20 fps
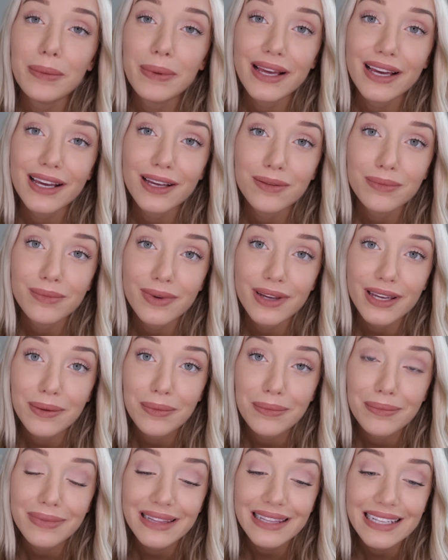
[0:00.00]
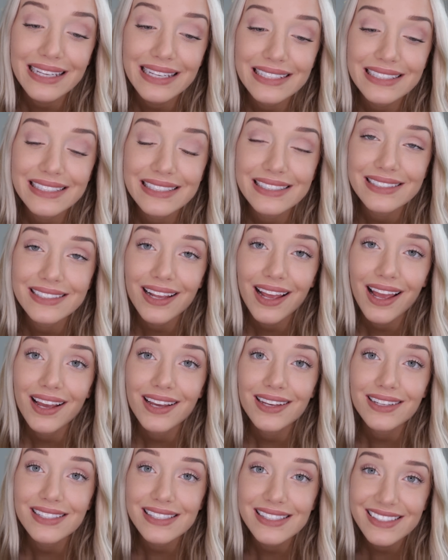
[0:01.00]
a complete
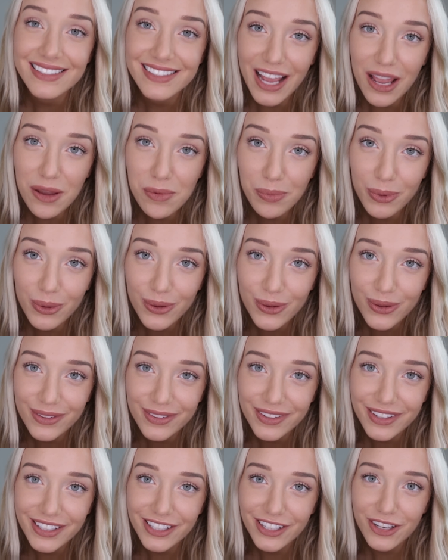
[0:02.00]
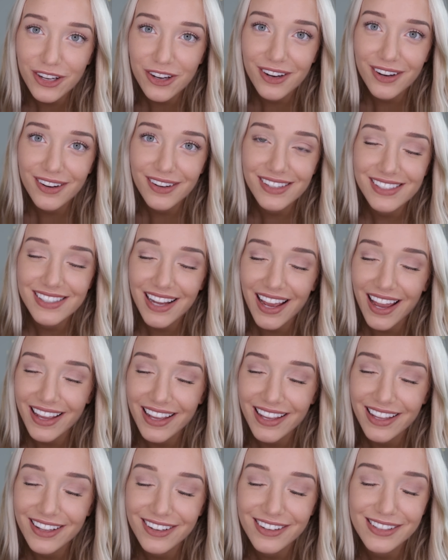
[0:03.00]
staple in your
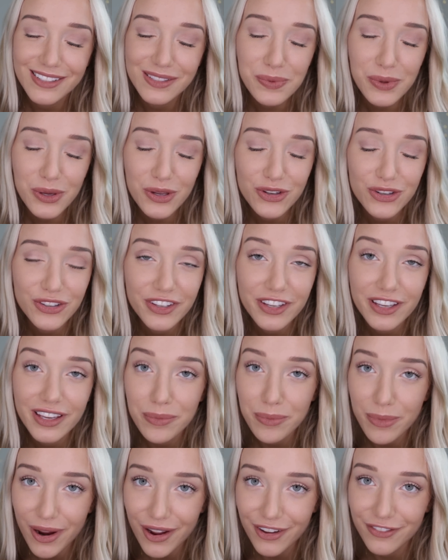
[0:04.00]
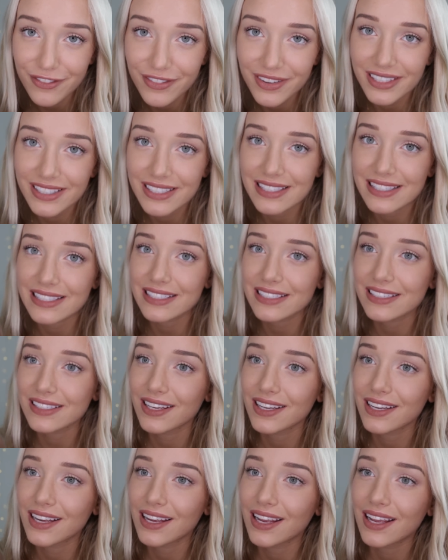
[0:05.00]
diet, especially at breakfast,
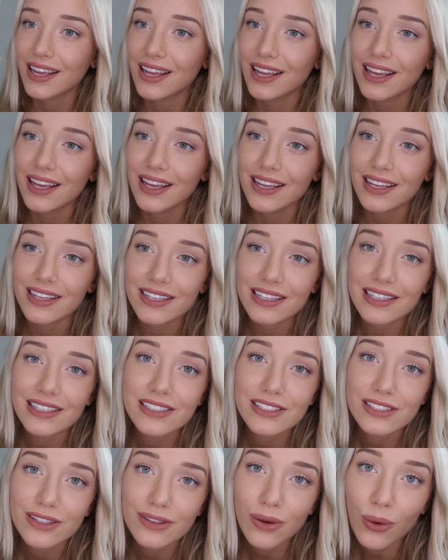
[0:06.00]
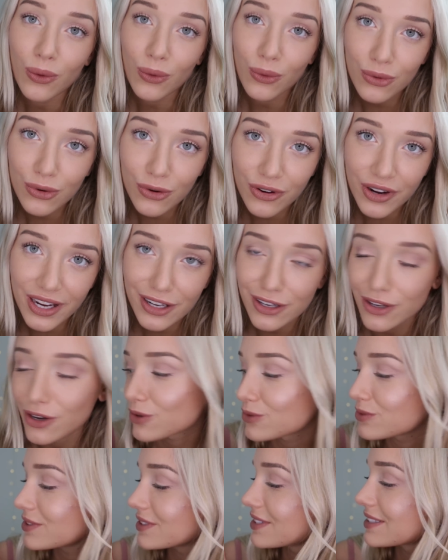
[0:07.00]
is whole grain
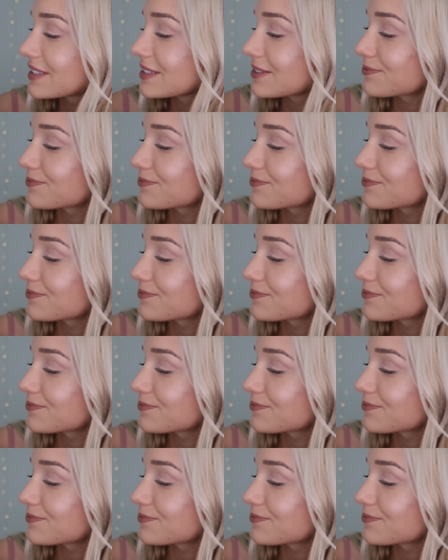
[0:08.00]
oats.